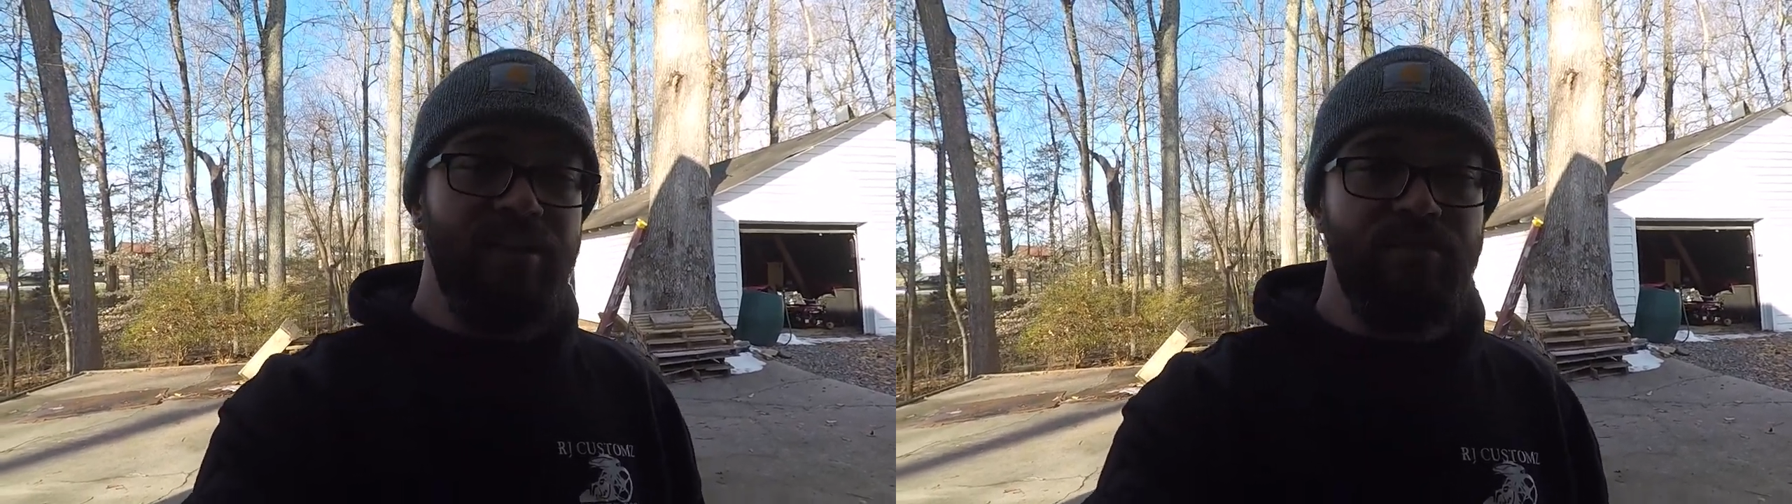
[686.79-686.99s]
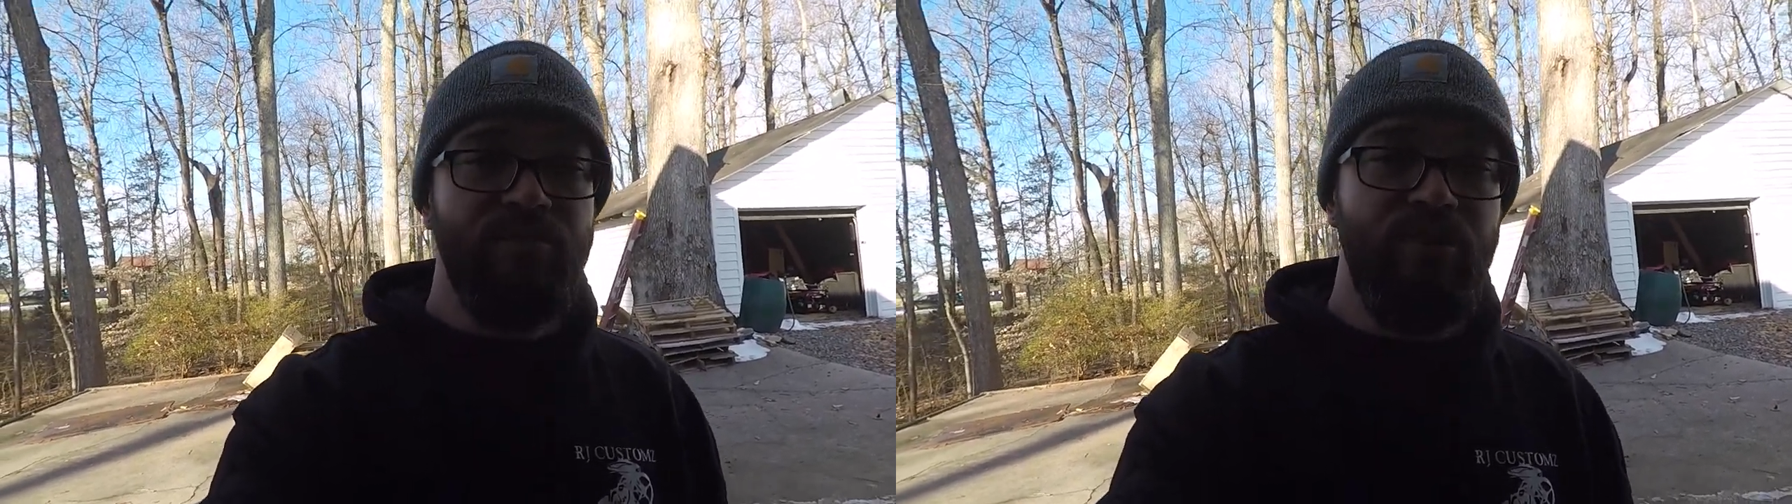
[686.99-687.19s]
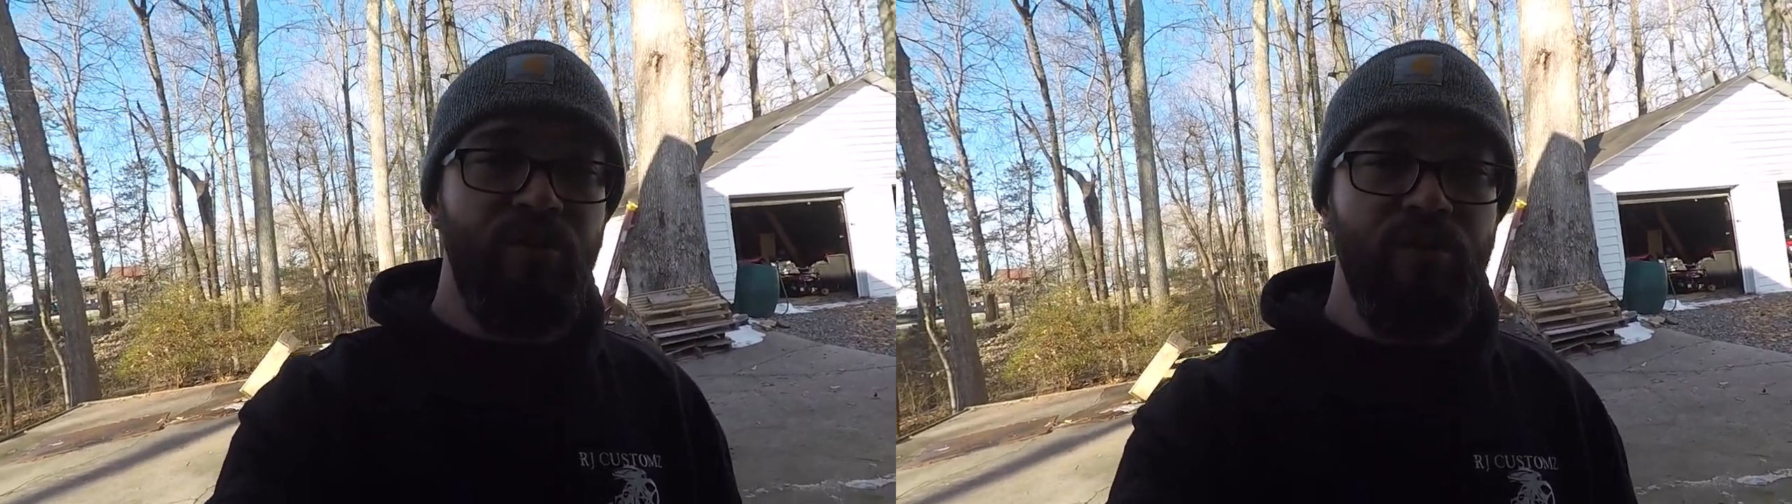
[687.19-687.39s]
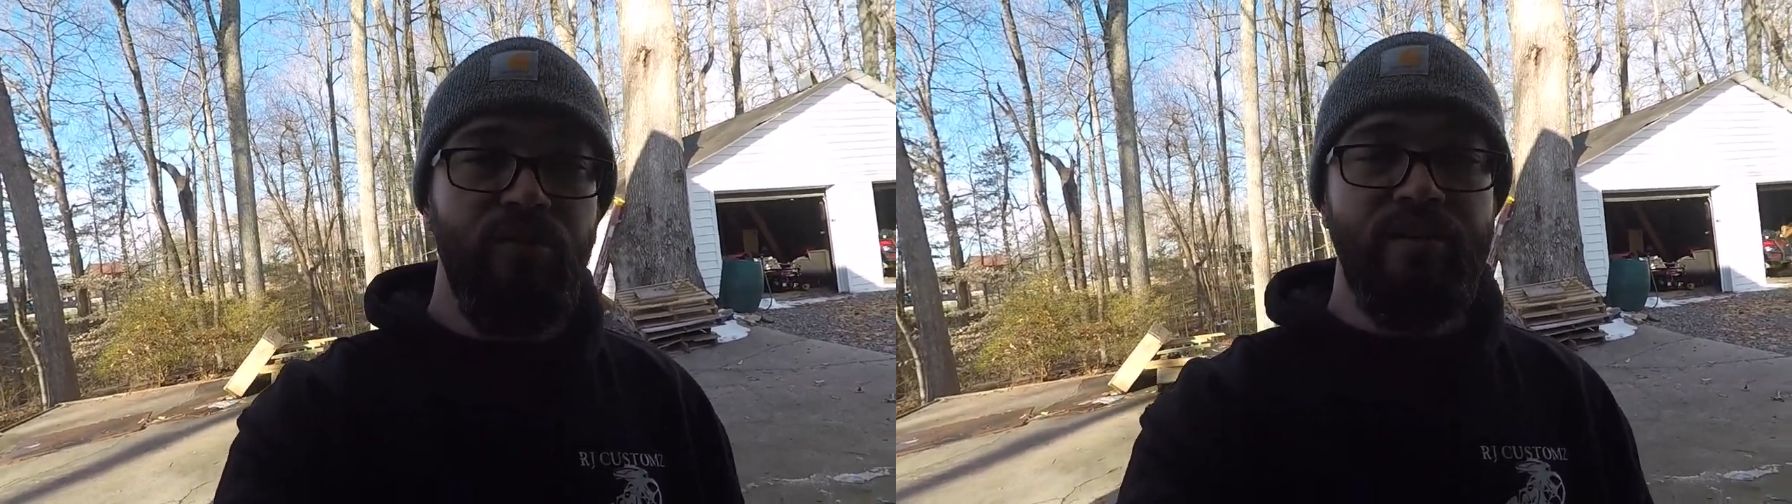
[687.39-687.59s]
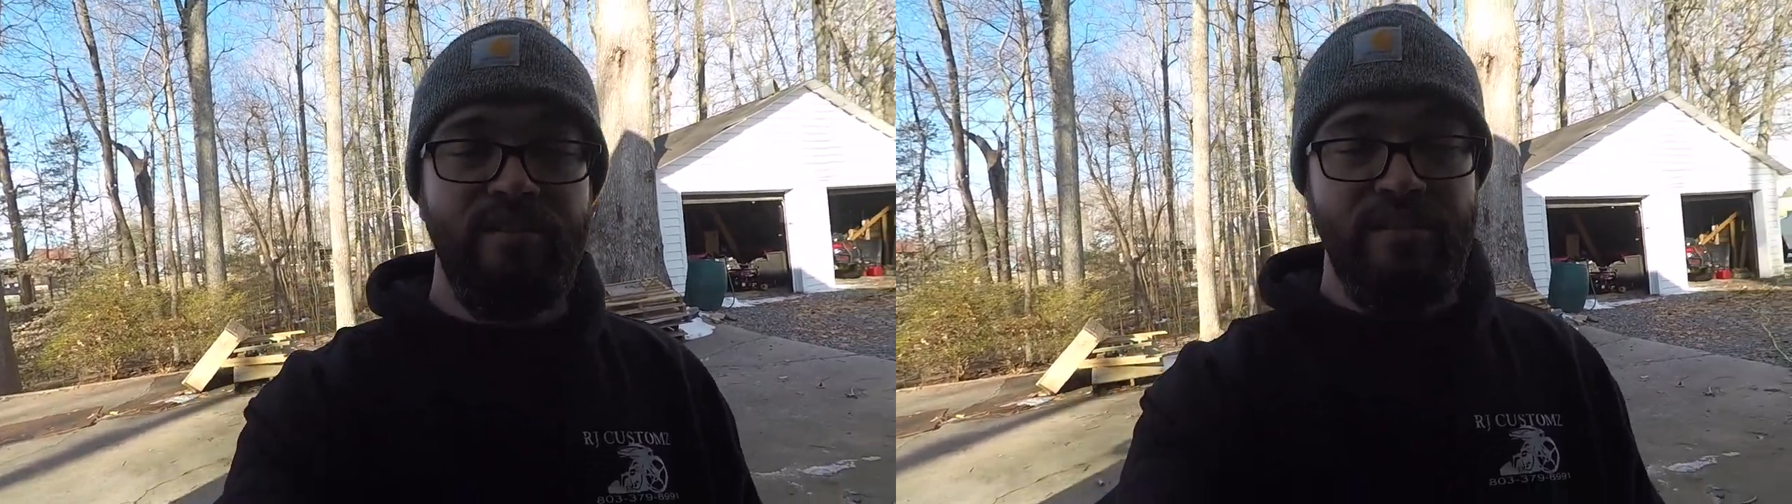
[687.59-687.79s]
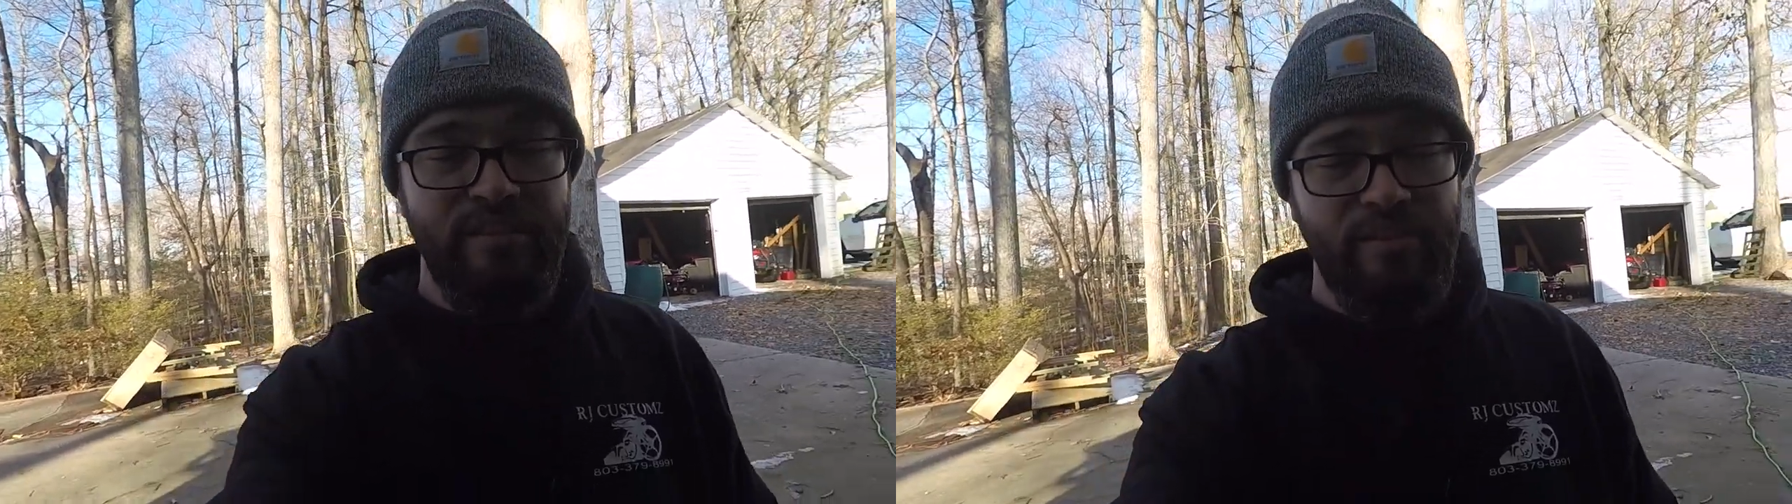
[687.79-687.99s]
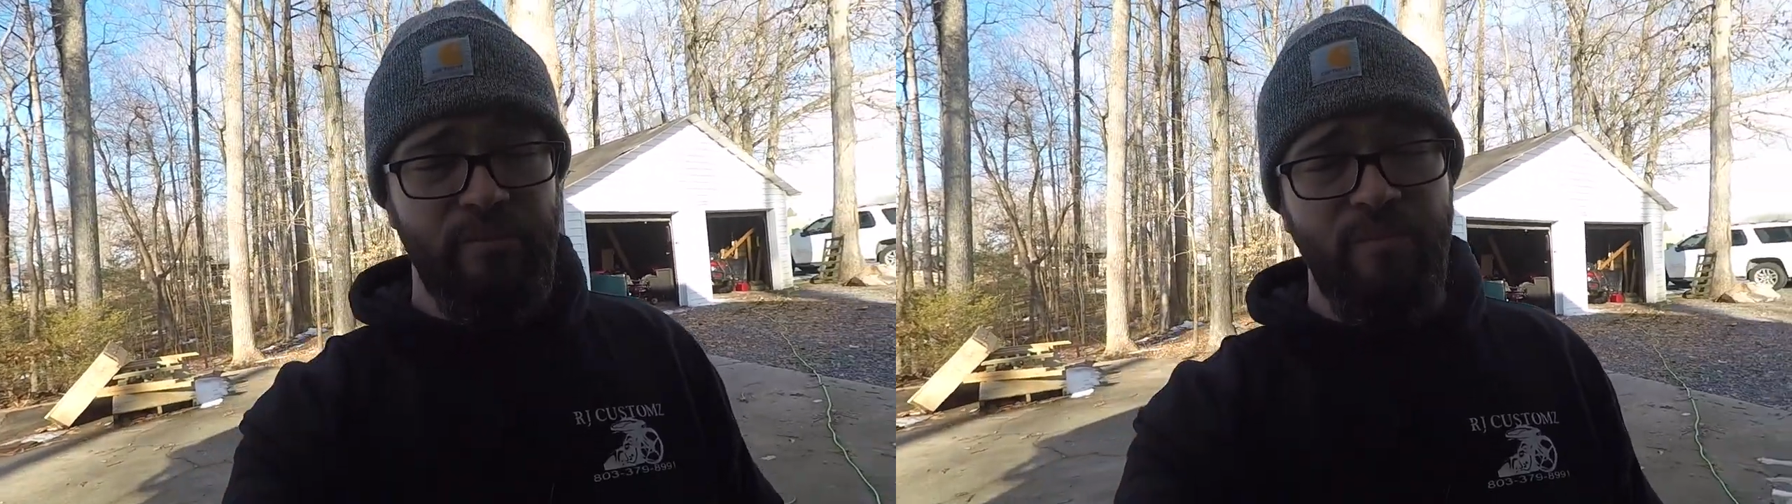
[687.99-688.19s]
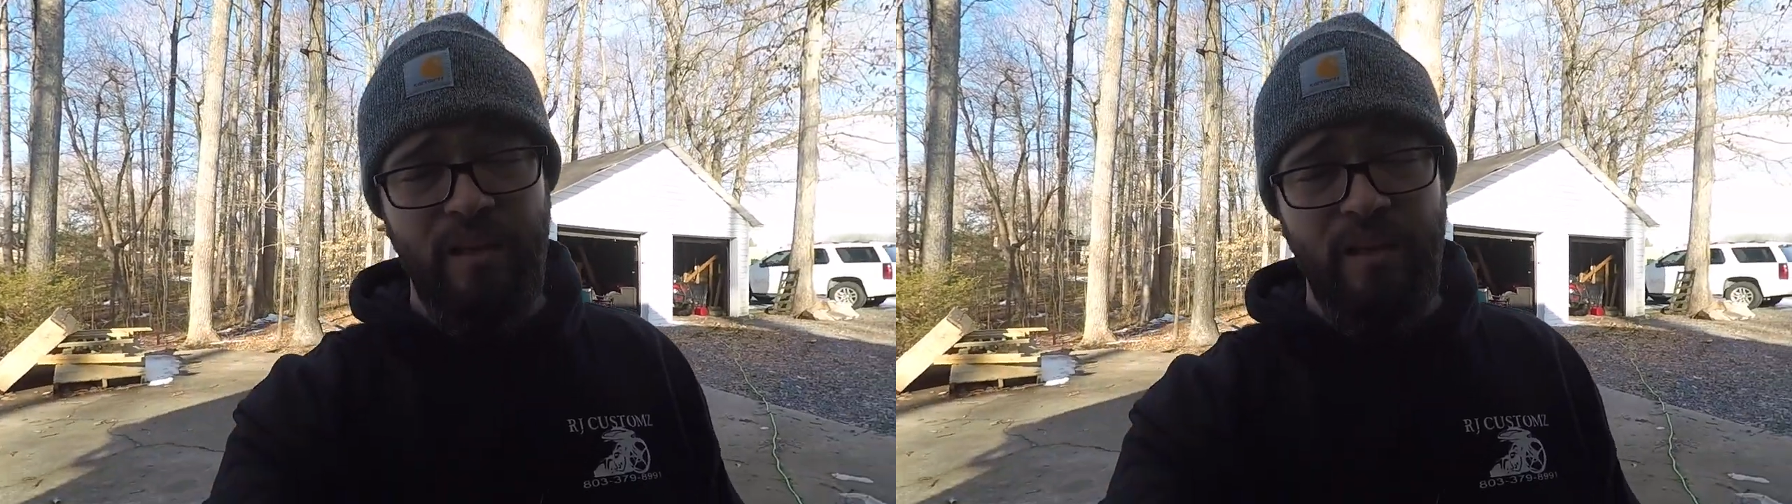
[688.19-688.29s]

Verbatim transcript: some snow here recently, so